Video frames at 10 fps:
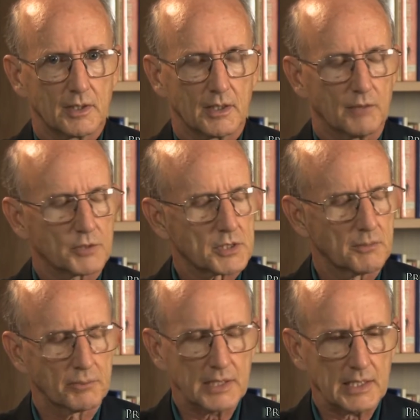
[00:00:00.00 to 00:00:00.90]
He was
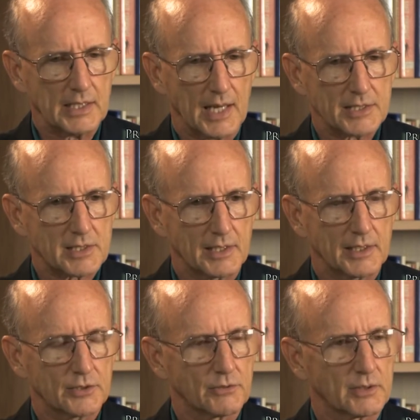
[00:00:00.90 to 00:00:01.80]
completely
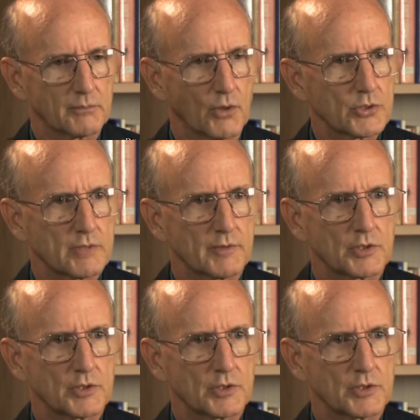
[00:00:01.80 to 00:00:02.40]
isolated during most of